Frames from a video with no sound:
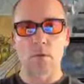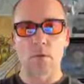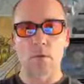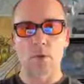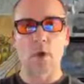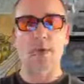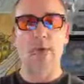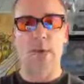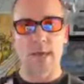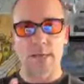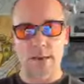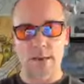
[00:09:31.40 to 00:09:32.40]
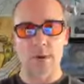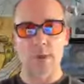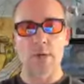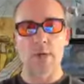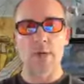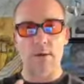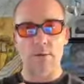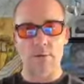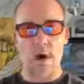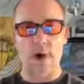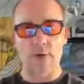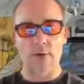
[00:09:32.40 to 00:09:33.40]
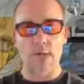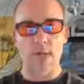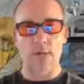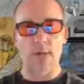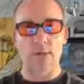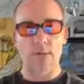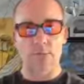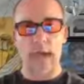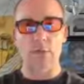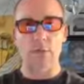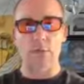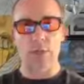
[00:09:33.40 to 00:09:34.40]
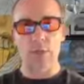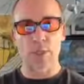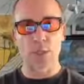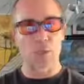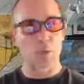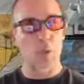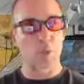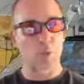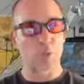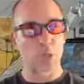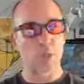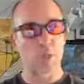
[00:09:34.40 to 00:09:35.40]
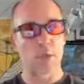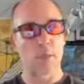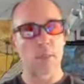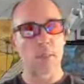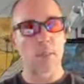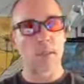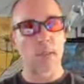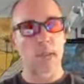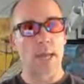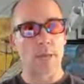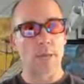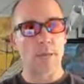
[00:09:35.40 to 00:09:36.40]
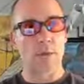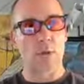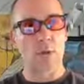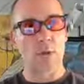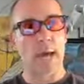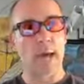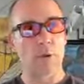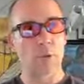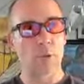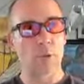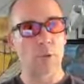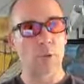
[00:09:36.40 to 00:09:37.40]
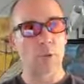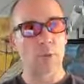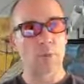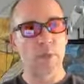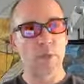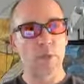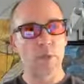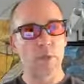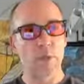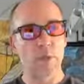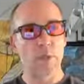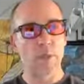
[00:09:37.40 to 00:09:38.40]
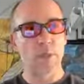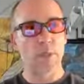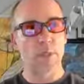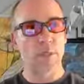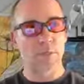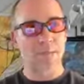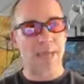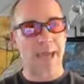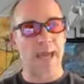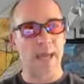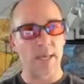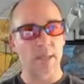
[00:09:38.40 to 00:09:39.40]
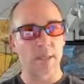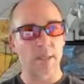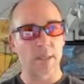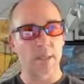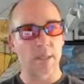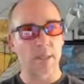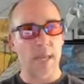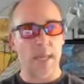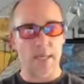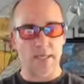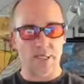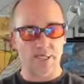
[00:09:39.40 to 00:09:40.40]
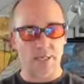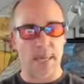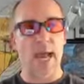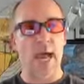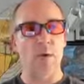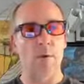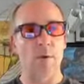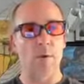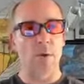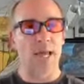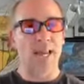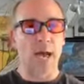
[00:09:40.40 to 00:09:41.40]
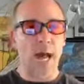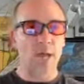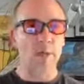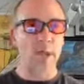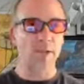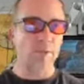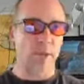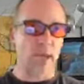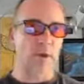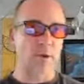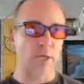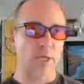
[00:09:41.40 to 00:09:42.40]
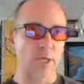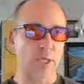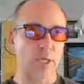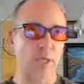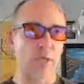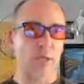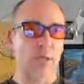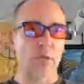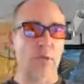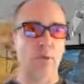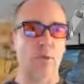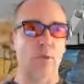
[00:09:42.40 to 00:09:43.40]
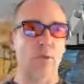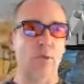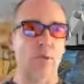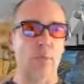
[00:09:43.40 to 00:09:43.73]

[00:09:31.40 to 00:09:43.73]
creating and learning and evolving, and it has captured this solar system, and it has learned how to use somatics and sound and high amounts of energy to